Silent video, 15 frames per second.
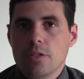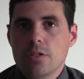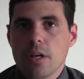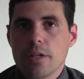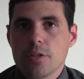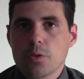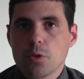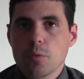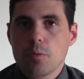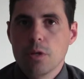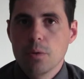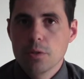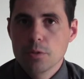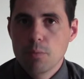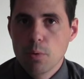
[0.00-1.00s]
John Stuart
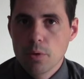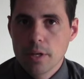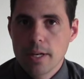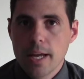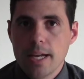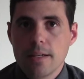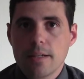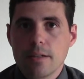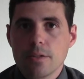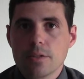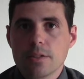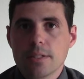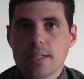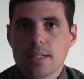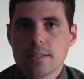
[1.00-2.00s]
Mill was born in
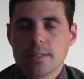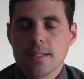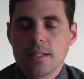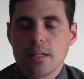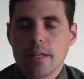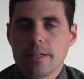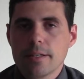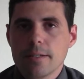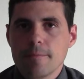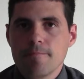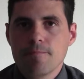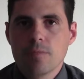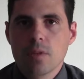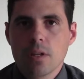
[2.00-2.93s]
1806 in London.